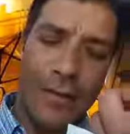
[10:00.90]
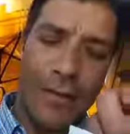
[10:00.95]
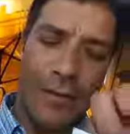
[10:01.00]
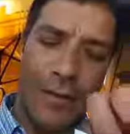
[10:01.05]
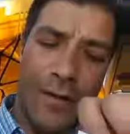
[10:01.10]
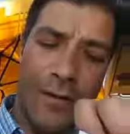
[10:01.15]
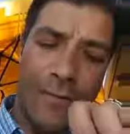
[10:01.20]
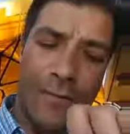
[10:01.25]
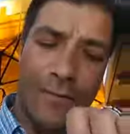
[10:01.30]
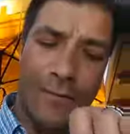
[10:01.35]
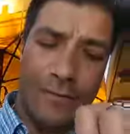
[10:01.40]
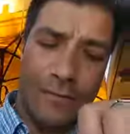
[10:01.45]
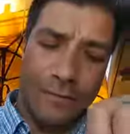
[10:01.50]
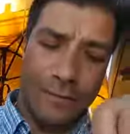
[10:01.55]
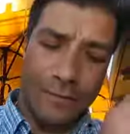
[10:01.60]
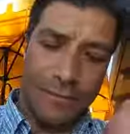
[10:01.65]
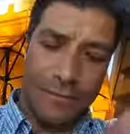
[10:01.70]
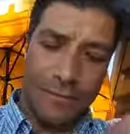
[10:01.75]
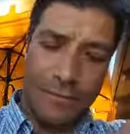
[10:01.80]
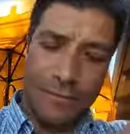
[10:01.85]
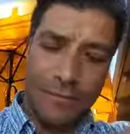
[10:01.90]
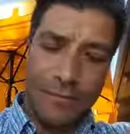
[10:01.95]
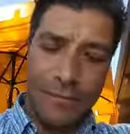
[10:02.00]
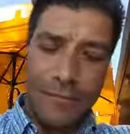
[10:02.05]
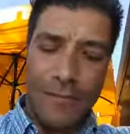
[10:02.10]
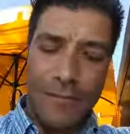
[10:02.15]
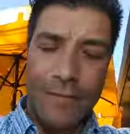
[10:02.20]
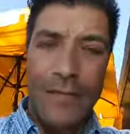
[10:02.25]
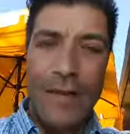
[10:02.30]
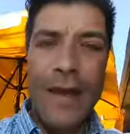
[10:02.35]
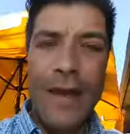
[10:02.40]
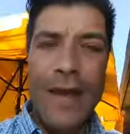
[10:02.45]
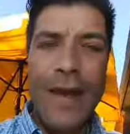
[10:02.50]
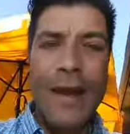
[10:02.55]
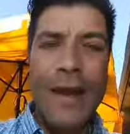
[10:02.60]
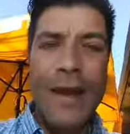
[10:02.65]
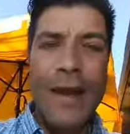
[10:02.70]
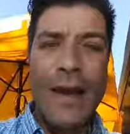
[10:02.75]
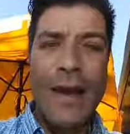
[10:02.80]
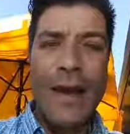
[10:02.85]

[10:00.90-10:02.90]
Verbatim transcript: alone and have a.